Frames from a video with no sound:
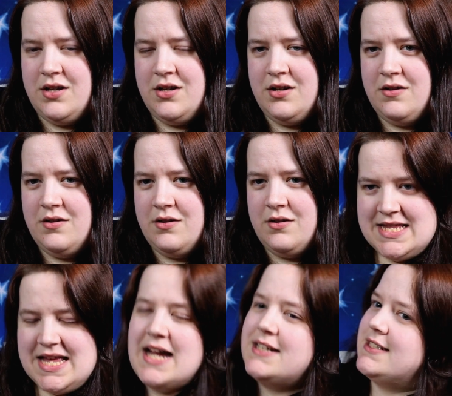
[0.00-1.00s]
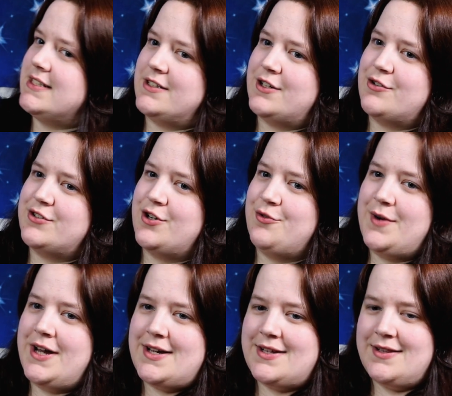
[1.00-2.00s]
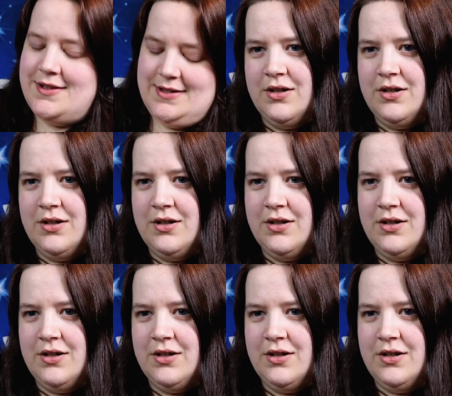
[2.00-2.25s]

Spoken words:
are you okay? That didn't go so well.